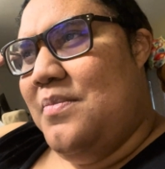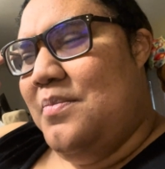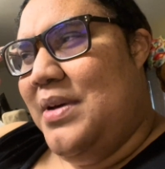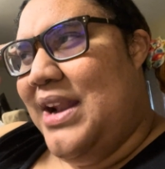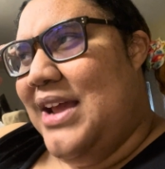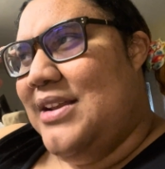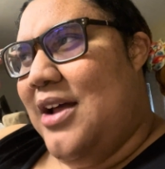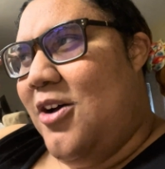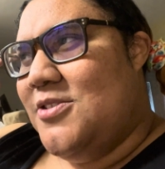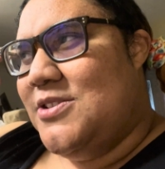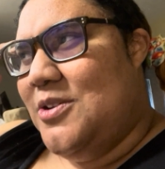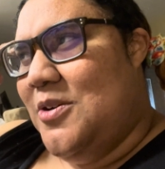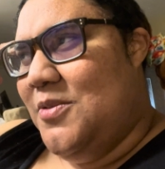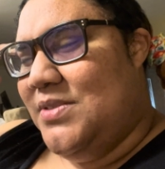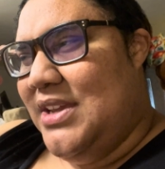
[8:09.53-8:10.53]
but I also
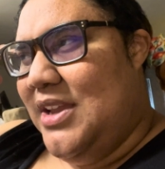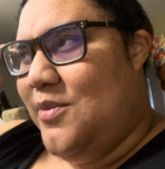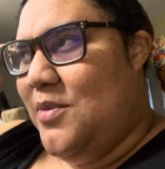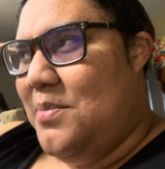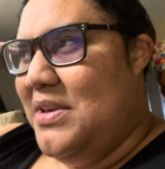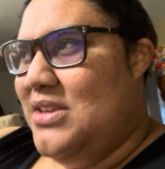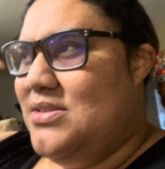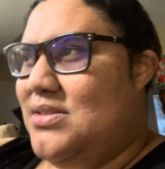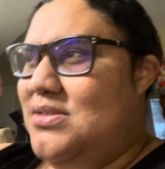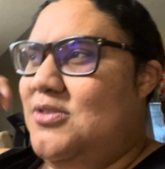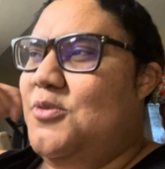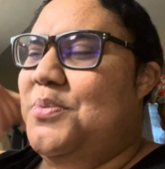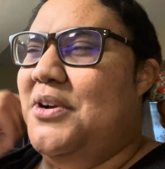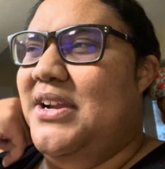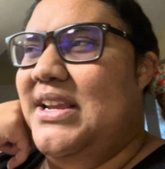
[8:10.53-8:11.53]
don't think it would be
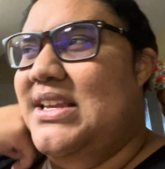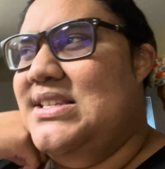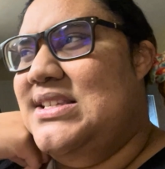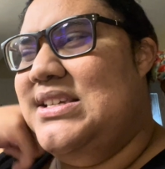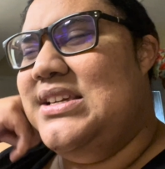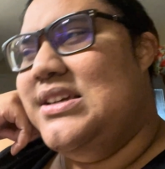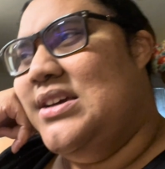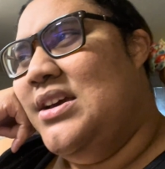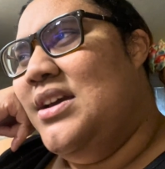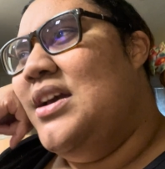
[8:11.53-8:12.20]
super easy.